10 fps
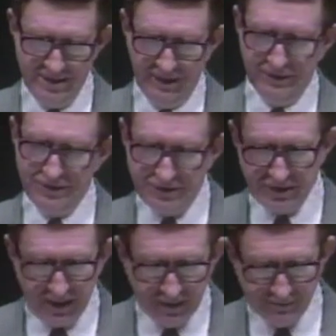It is a
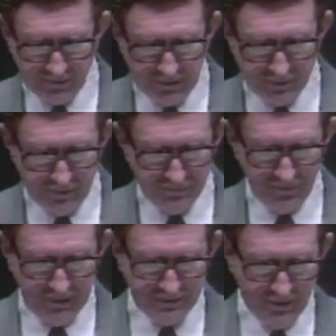sad thing to
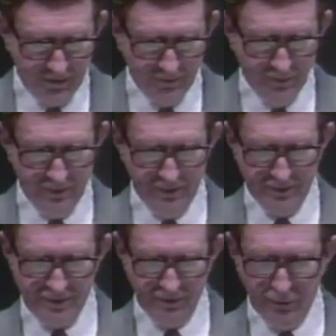reflect that in a
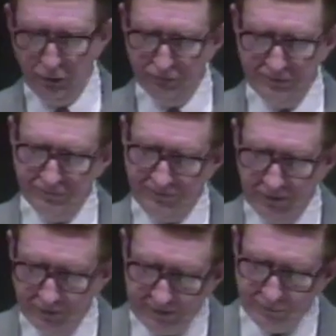world so
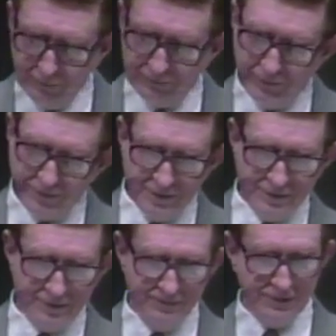overflowing with
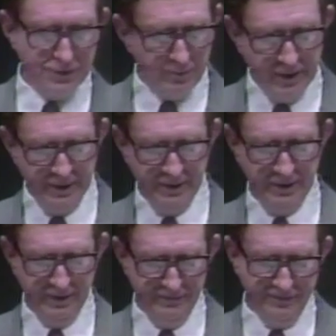goodness of
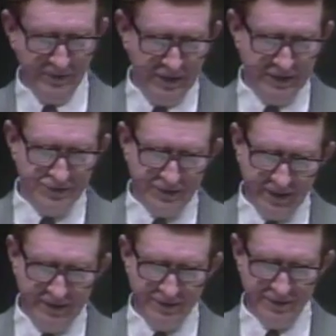smell, of fine
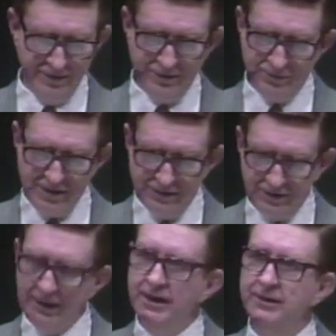sights and sweet
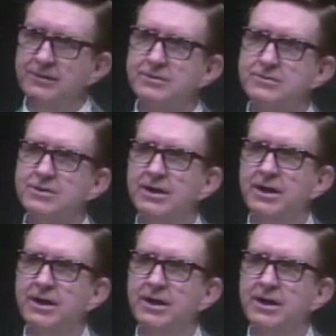sounds,